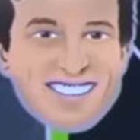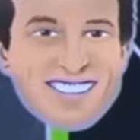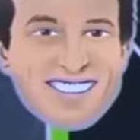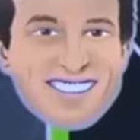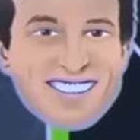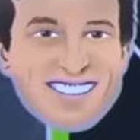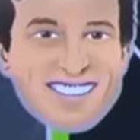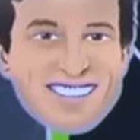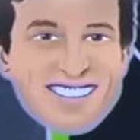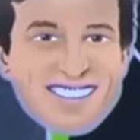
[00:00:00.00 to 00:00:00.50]

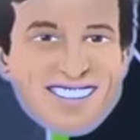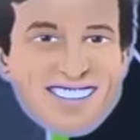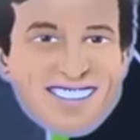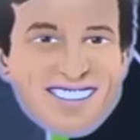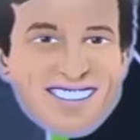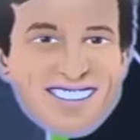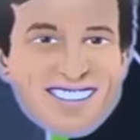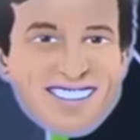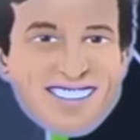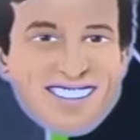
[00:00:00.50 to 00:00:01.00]

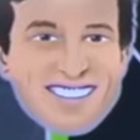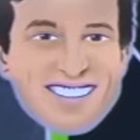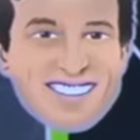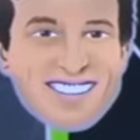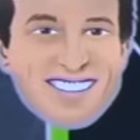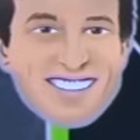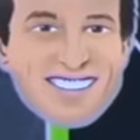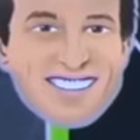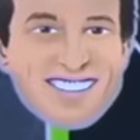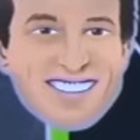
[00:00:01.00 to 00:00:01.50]

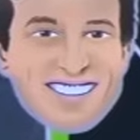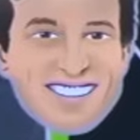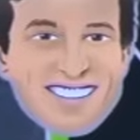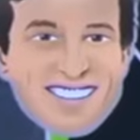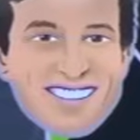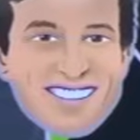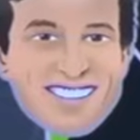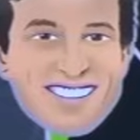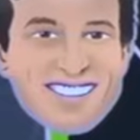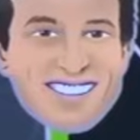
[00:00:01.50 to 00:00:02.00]

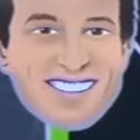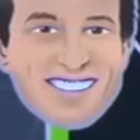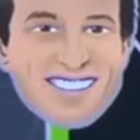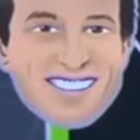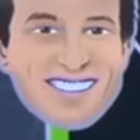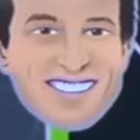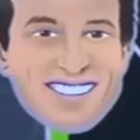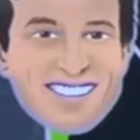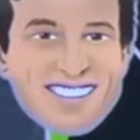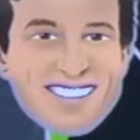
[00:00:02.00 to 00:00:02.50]

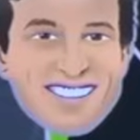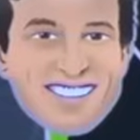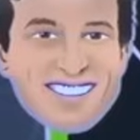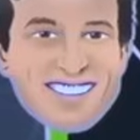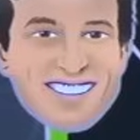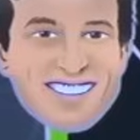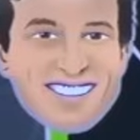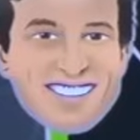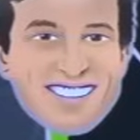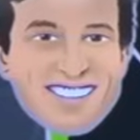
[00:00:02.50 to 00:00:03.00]

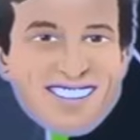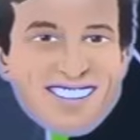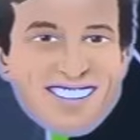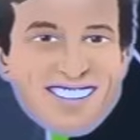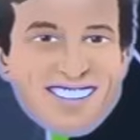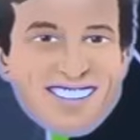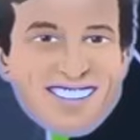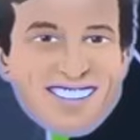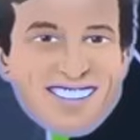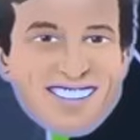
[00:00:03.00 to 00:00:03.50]

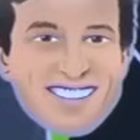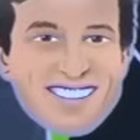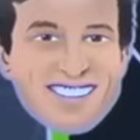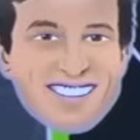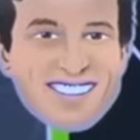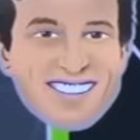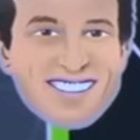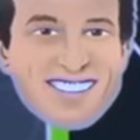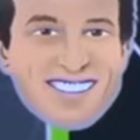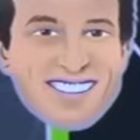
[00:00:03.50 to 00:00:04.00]

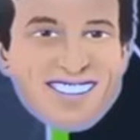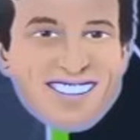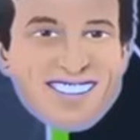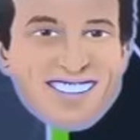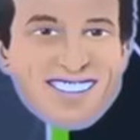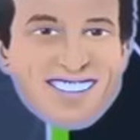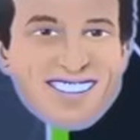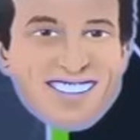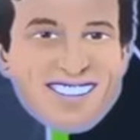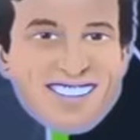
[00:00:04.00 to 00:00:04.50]

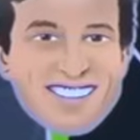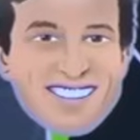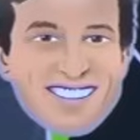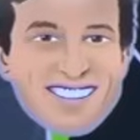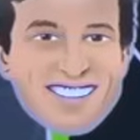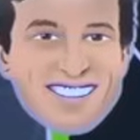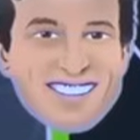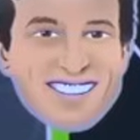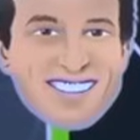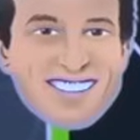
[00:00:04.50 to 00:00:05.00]

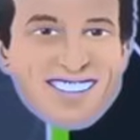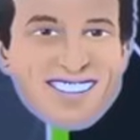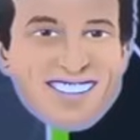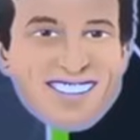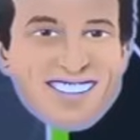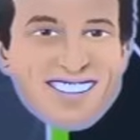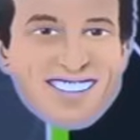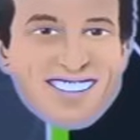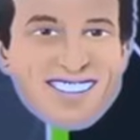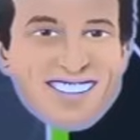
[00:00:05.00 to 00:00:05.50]

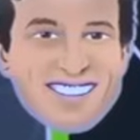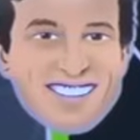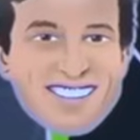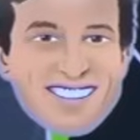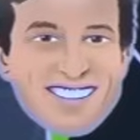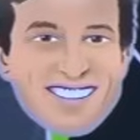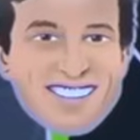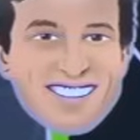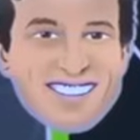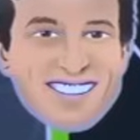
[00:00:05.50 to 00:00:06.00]

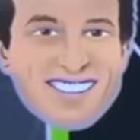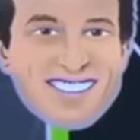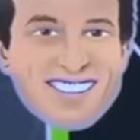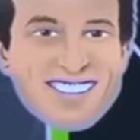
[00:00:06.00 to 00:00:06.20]
The person shown says nothing.